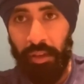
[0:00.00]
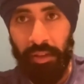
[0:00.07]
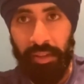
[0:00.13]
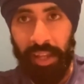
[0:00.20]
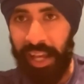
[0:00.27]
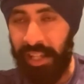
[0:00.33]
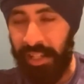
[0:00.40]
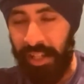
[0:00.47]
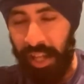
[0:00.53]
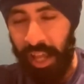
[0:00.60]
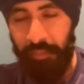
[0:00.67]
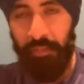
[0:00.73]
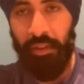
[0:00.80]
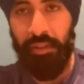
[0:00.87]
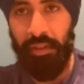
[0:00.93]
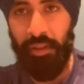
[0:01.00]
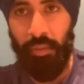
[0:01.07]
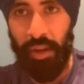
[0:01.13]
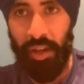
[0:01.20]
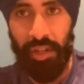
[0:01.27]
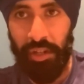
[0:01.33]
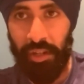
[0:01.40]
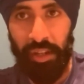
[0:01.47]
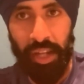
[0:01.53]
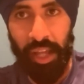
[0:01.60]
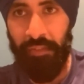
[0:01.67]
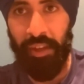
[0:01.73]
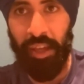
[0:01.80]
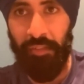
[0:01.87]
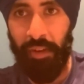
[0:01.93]
That is never in the question. You
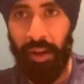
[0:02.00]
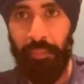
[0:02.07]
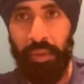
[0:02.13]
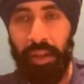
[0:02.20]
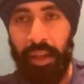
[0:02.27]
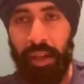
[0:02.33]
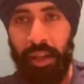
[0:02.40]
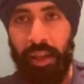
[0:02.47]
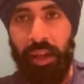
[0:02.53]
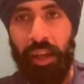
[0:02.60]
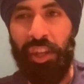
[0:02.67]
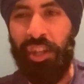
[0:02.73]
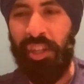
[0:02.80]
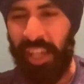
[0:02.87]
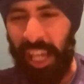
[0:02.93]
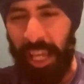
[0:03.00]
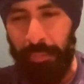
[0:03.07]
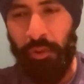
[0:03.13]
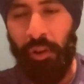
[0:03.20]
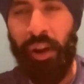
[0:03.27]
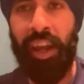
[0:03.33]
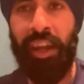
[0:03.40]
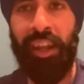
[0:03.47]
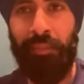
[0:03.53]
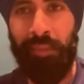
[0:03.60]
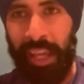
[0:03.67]
never give up. You just keep grinding,